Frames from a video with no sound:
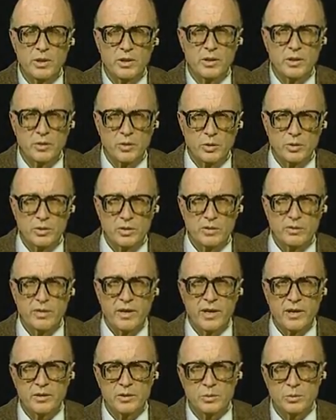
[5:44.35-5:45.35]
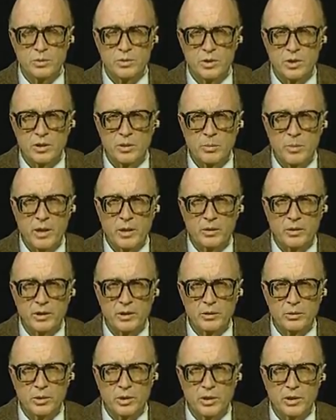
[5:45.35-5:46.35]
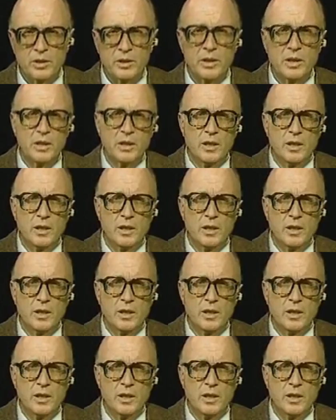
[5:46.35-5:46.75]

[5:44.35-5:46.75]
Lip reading: but those are the factors we'll talk about later on.